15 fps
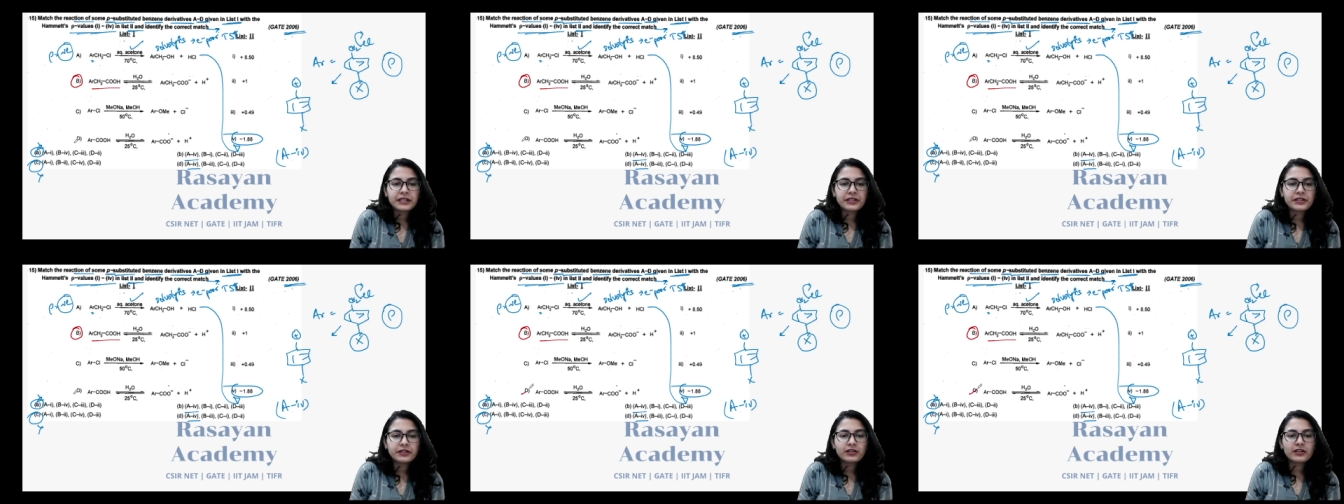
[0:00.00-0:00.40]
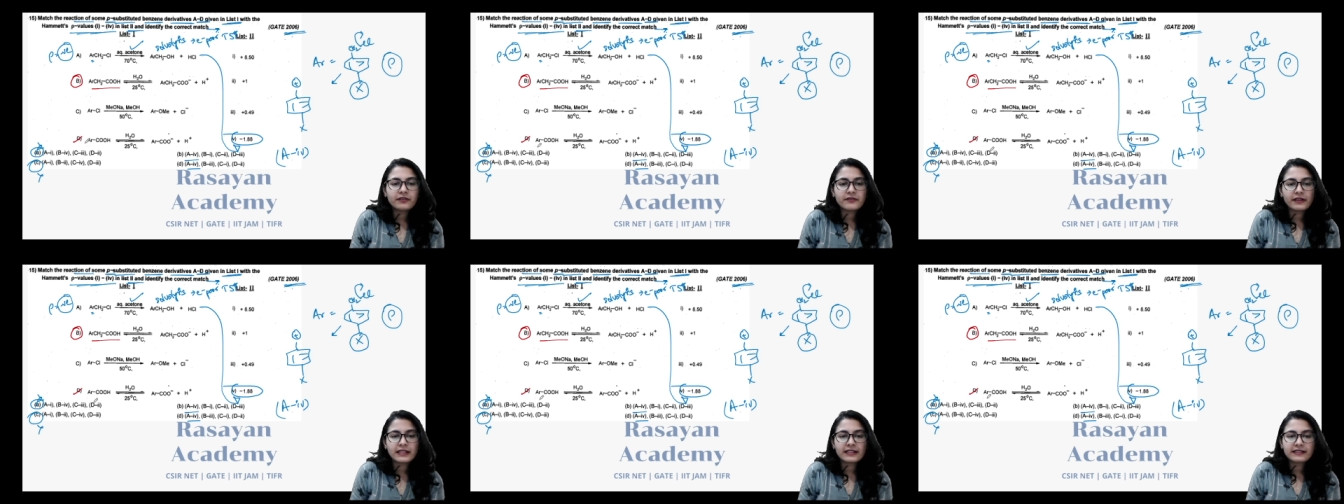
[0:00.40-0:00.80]

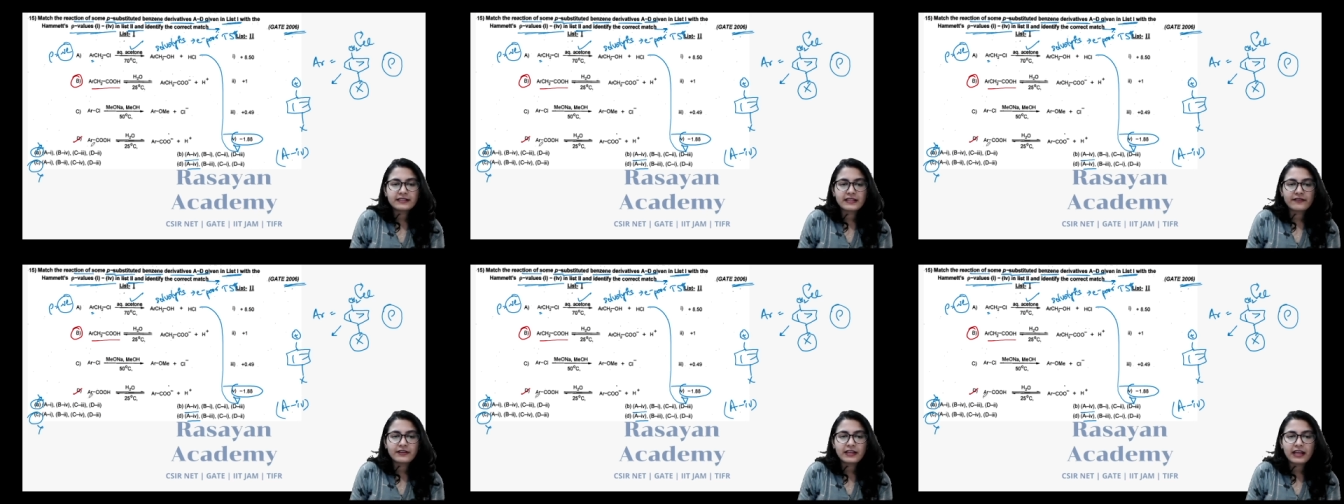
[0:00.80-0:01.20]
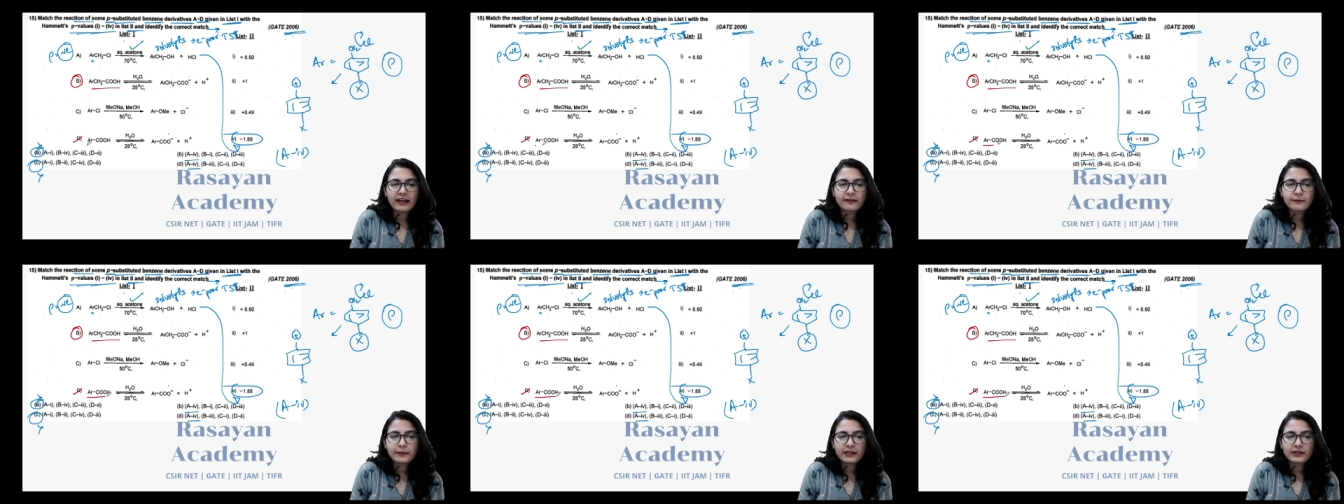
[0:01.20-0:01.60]
Here we can say we
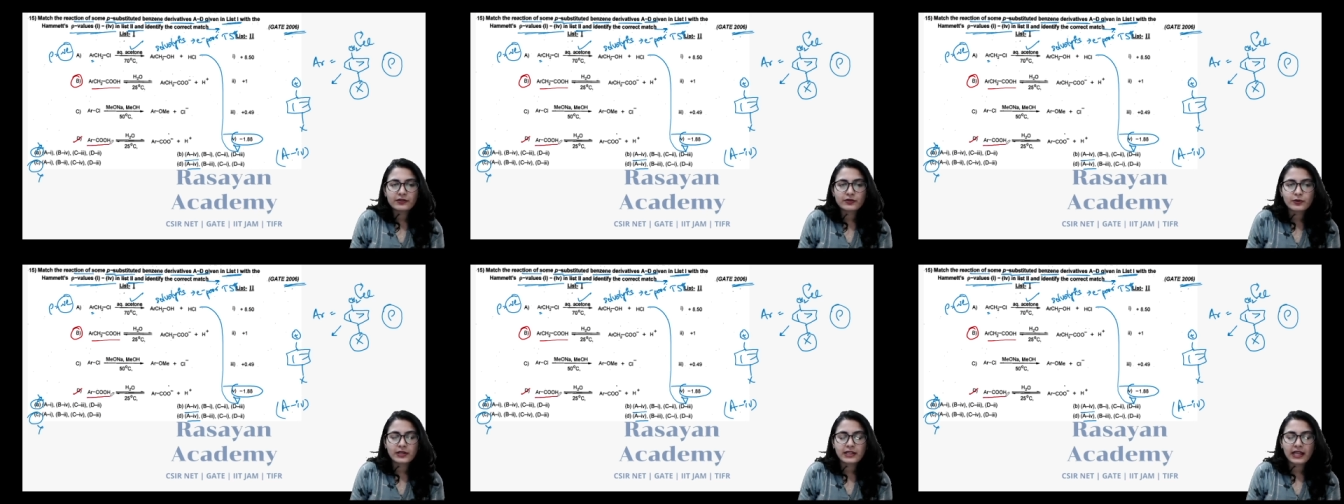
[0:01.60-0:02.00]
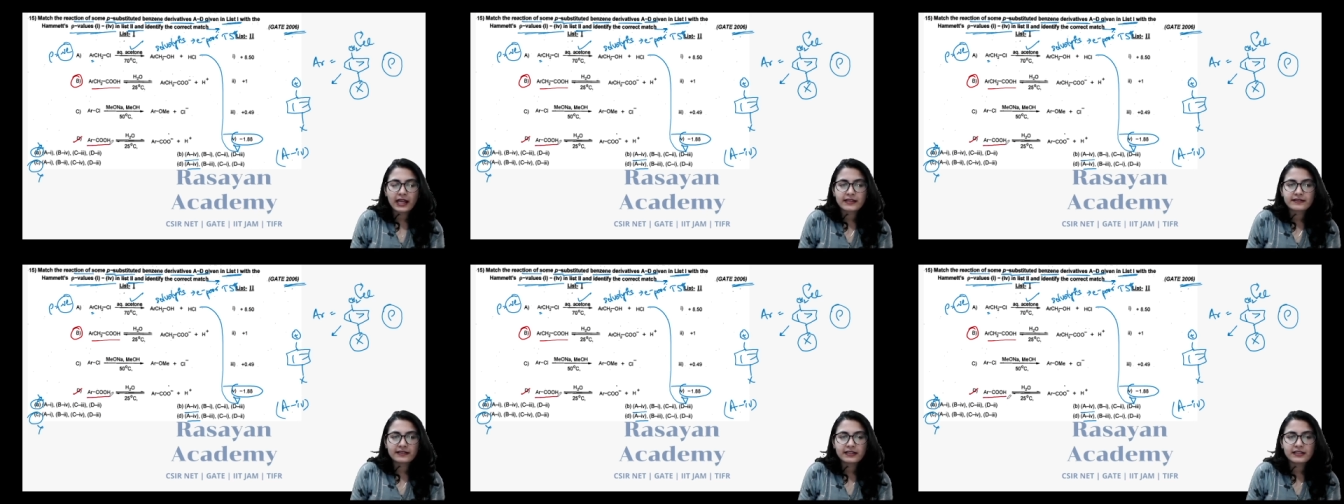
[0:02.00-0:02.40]
have benzoic
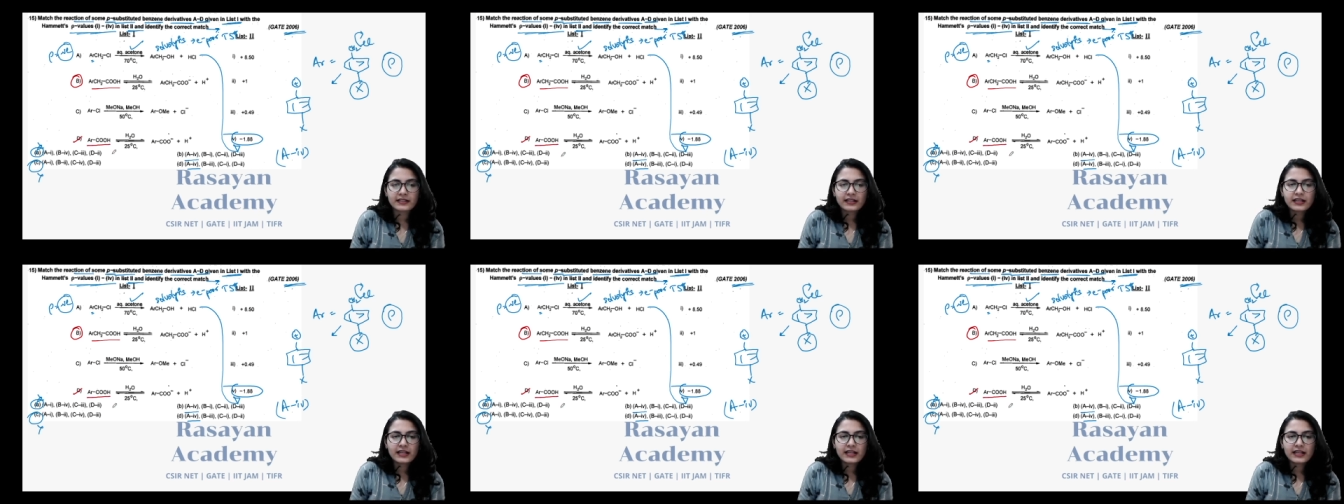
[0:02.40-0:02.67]
acid.